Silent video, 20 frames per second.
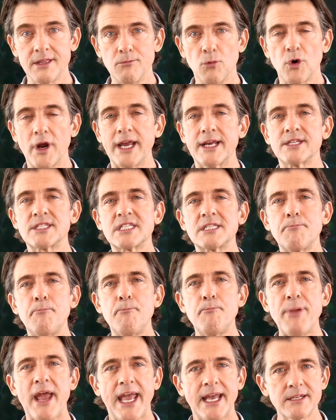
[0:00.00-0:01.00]
The more
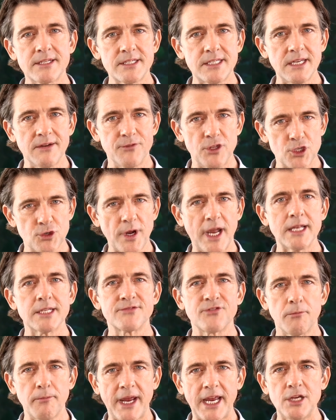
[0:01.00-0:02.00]
expansive the
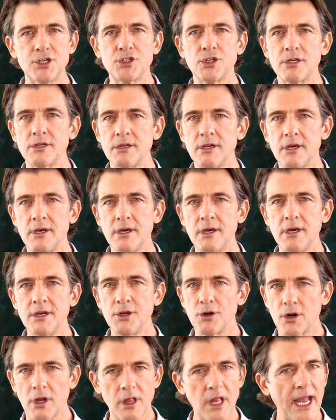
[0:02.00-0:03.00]
transformation
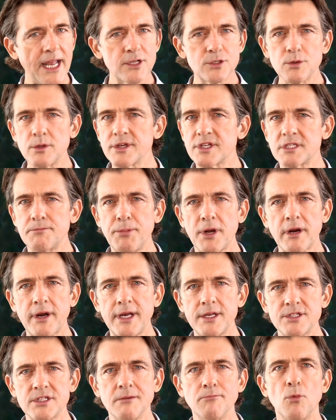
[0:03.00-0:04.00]
your clients will
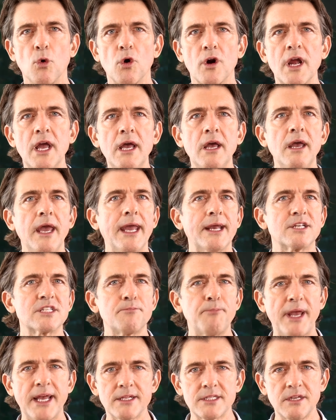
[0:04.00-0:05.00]
experience, the more
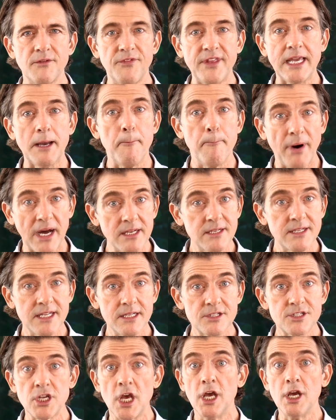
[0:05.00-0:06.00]
expansive the
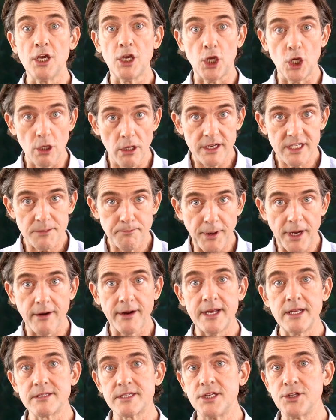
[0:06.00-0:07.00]
abundance you'll
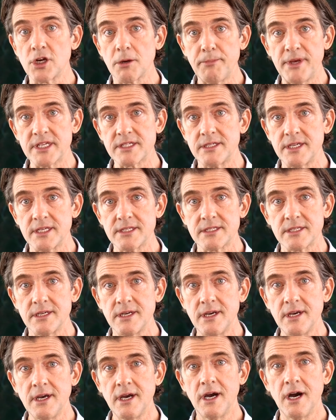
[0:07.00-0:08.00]
experience in your business.
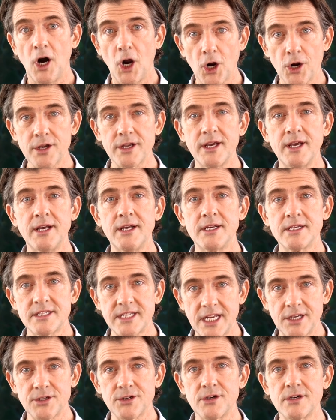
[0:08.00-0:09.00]
Heart
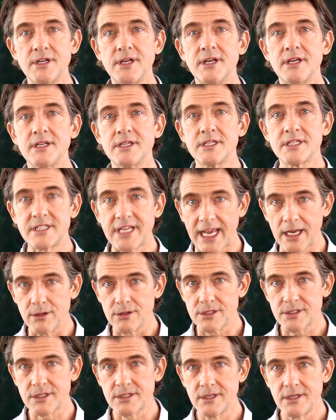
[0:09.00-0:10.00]
centered
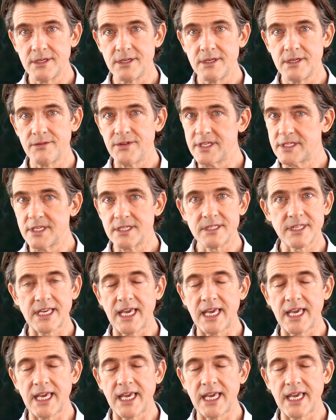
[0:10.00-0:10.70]
sales. This is the